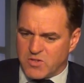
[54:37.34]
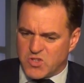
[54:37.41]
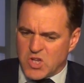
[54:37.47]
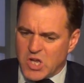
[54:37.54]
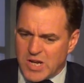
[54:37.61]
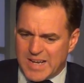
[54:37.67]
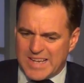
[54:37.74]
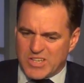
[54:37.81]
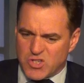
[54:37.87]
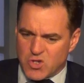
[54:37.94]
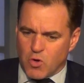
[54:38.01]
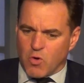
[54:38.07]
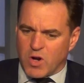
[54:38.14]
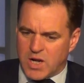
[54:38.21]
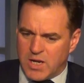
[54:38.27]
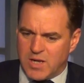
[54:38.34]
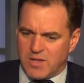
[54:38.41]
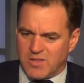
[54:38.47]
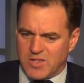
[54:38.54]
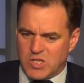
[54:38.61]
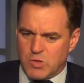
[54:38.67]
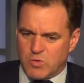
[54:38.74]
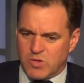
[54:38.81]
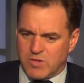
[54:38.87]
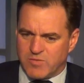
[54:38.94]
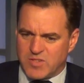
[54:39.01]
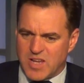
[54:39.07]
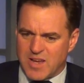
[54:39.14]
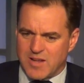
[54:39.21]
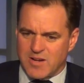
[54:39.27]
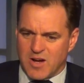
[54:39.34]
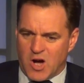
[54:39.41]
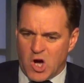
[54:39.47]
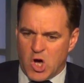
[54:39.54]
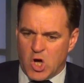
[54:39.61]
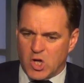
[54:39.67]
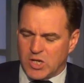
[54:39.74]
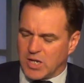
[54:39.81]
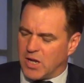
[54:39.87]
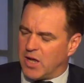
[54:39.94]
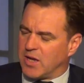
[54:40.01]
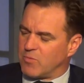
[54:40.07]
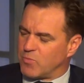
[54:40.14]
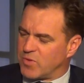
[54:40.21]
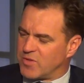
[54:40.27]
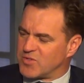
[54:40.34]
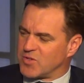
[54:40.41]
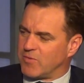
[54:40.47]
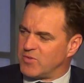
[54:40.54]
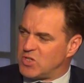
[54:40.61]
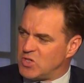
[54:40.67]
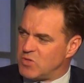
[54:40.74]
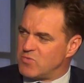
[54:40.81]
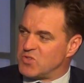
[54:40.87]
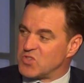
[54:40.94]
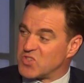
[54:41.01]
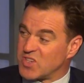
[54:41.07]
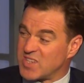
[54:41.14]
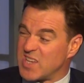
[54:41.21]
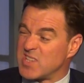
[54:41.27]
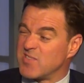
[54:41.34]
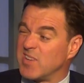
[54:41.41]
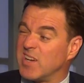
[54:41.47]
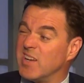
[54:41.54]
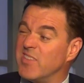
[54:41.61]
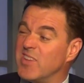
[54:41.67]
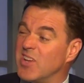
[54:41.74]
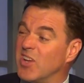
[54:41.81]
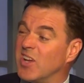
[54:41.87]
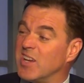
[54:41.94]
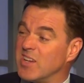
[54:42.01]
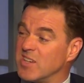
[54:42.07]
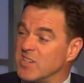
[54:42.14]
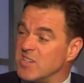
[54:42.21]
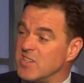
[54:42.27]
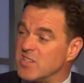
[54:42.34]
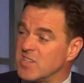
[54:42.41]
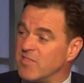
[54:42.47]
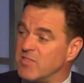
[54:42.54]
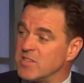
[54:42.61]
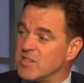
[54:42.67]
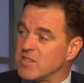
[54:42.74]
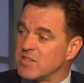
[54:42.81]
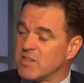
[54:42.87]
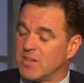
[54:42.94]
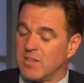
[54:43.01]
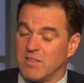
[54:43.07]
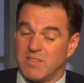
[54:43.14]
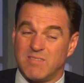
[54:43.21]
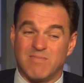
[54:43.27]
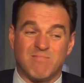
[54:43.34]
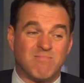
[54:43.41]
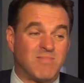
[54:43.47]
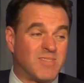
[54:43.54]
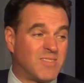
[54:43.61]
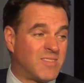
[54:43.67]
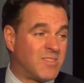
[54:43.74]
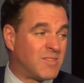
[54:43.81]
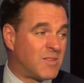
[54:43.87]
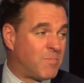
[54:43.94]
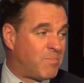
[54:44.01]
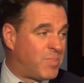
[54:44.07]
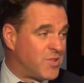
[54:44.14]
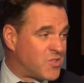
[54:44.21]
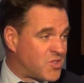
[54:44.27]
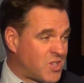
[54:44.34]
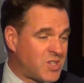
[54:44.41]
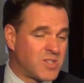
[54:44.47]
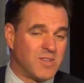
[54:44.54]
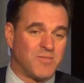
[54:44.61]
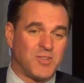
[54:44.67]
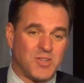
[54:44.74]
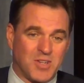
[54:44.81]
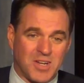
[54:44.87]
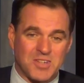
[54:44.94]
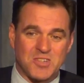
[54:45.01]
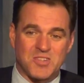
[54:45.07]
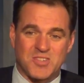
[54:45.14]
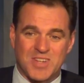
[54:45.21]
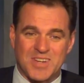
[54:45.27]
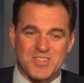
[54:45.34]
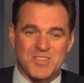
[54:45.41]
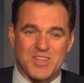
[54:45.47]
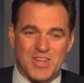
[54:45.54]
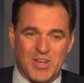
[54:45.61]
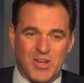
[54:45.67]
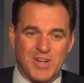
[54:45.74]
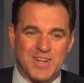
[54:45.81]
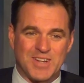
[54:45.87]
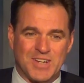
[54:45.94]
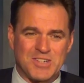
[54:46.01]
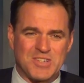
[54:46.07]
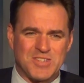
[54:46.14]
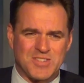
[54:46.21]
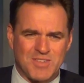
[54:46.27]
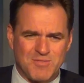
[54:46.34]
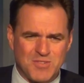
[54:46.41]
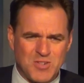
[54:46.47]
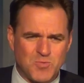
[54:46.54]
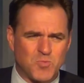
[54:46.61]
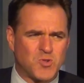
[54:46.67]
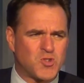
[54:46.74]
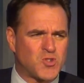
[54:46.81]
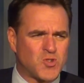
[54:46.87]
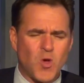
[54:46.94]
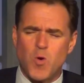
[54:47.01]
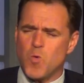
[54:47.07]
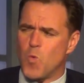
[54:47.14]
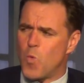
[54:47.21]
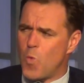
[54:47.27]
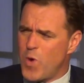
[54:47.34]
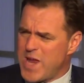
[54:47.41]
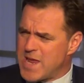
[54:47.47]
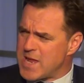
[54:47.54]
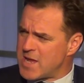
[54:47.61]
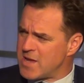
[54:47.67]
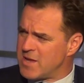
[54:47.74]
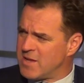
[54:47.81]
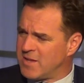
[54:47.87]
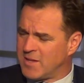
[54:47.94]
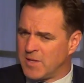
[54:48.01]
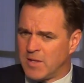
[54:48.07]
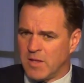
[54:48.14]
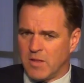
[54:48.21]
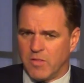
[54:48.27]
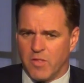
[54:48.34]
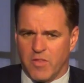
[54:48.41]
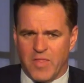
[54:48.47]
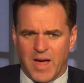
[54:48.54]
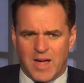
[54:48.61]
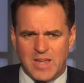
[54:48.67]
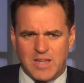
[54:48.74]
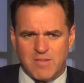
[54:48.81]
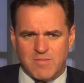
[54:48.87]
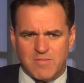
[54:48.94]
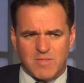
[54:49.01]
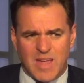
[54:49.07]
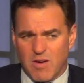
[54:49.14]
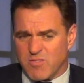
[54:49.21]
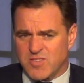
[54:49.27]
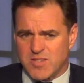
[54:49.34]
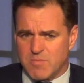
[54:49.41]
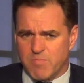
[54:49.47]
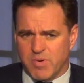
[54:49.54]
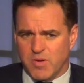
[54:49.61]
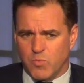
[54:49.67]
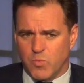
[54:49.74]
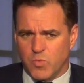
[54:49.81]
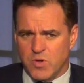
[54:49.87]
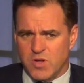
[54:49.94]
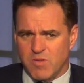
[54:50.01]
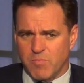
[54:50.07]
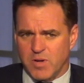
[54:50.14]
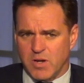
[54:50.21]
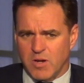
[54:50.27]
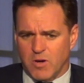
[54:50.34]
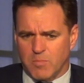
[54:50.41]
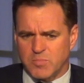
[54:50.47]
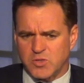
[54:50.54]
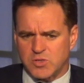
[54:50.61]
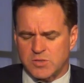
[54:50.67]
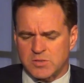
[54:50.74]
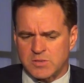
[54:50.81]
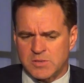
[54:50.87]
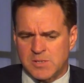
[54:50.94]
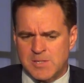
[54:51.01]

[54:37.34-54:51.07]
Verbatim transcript: Certainly, it's not clear that you could have taken a hard line with the Soviet Union successfully in the early 1970s. The position of the United States in the early 1970s was so weak that that, that simply wouldn't have been an option.